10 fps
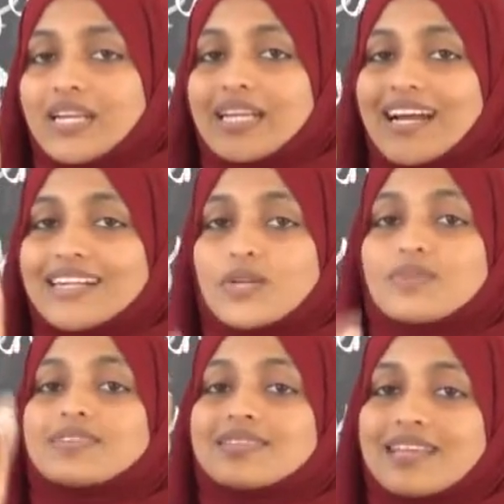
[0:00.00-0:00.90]

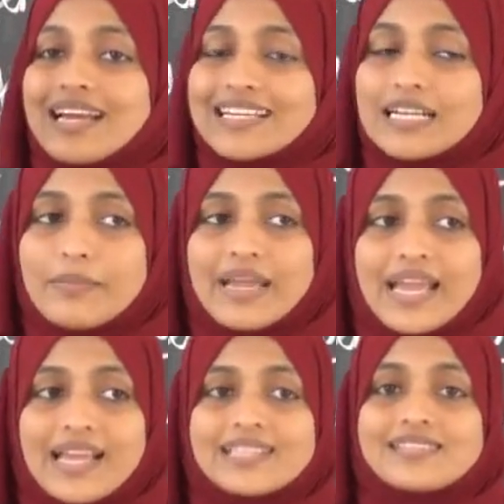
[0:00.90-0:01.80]
nitrogen cycle
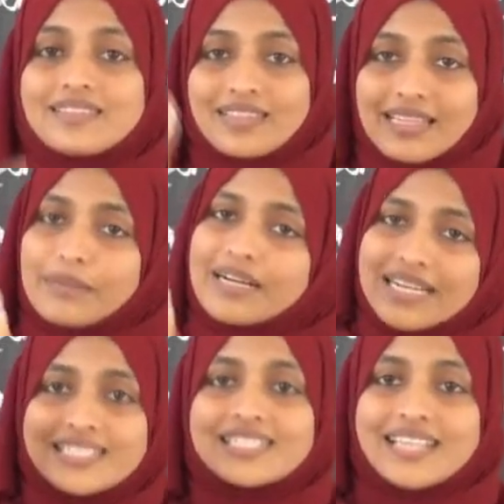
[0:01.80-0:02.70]
means nothing but
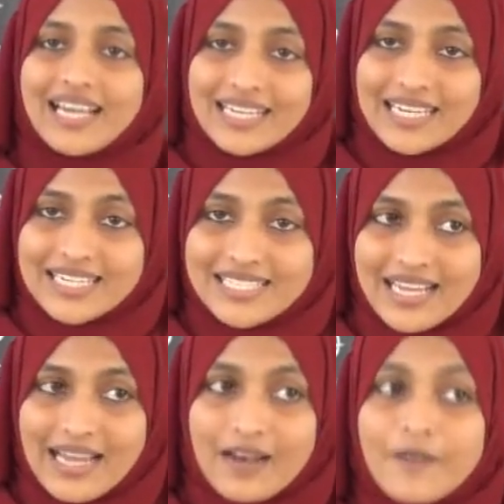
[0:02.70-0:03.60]
is a cycle
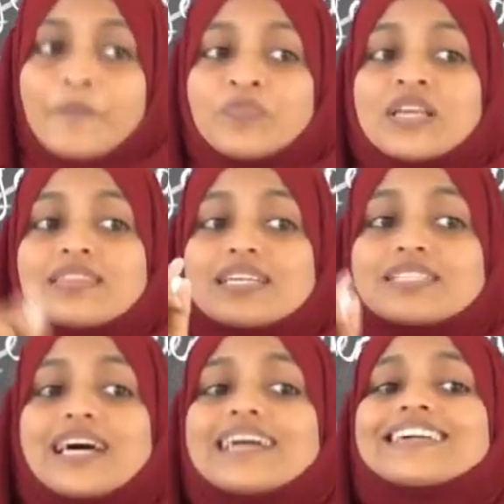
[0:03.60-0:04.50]
itself. The
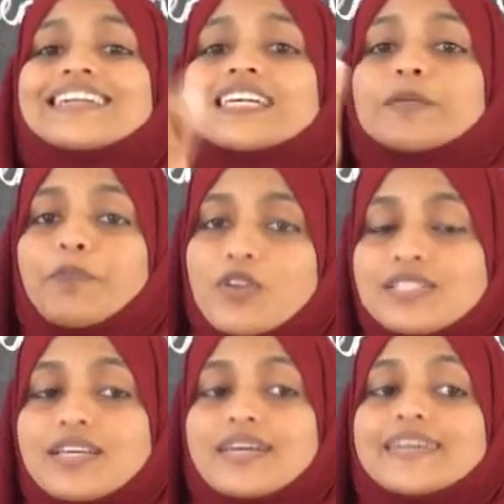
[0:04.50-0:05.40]
cyclic
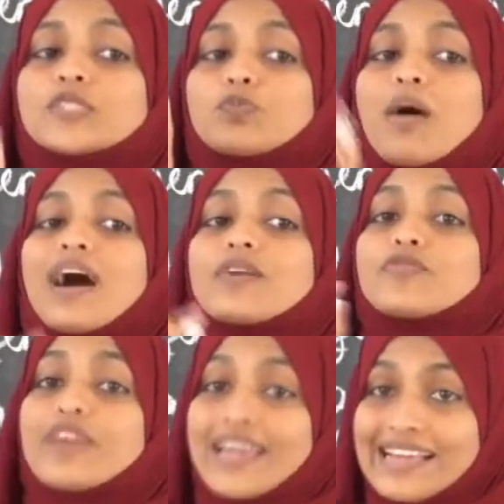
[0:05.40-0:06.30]
process by
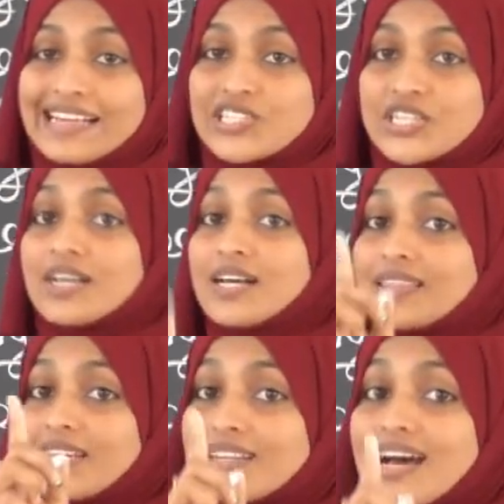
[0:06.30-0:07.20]
which
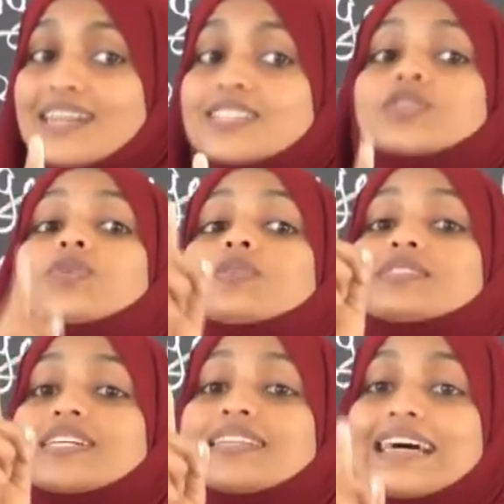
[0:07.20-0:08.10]
the
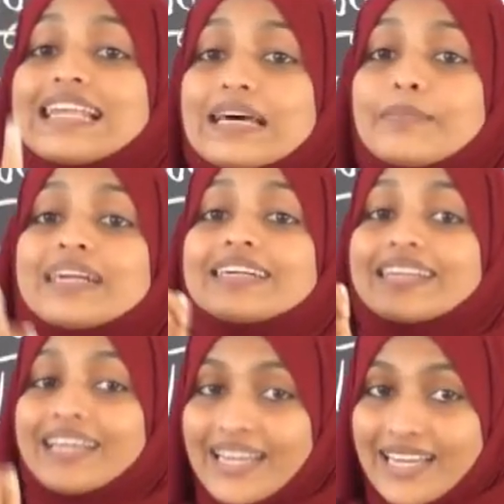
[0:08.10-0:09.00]
nitrogen
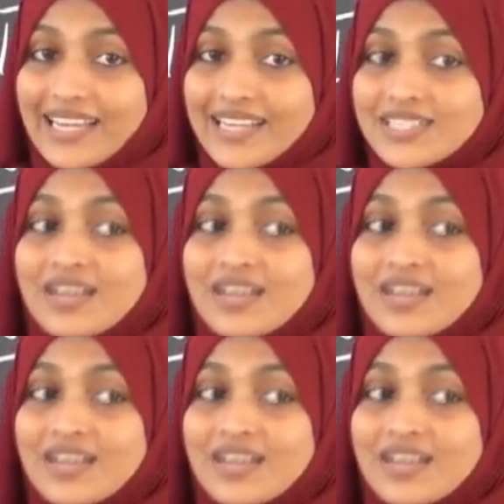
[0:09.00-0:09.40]
element is